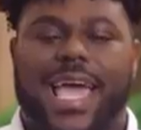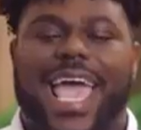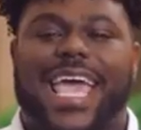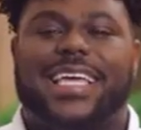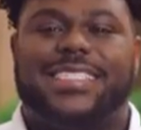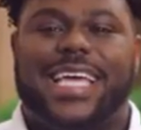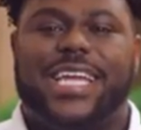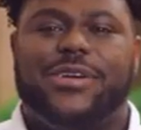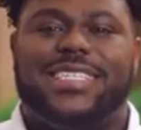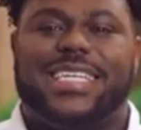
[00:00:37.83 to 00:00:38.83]
A
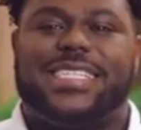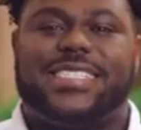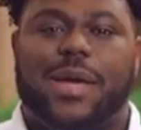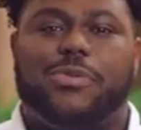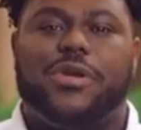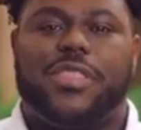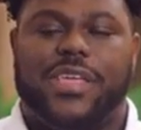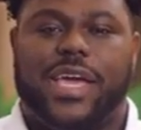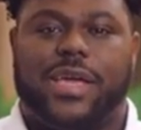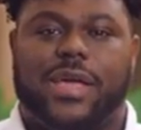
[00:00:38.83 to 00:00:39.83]
container is a separate
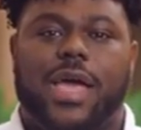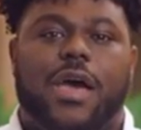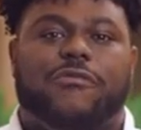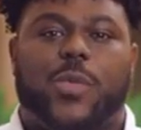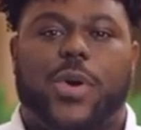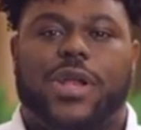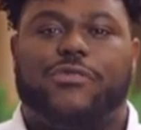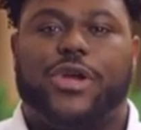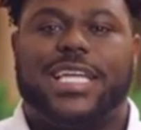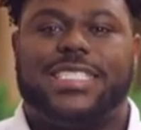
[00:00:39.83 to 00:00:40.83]
thing from
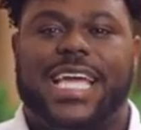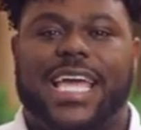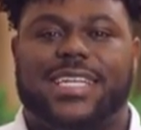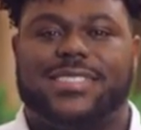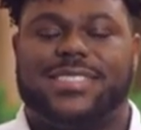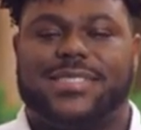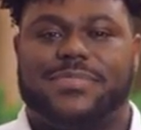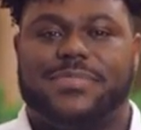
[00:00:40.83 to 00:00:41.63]
whatever it contains.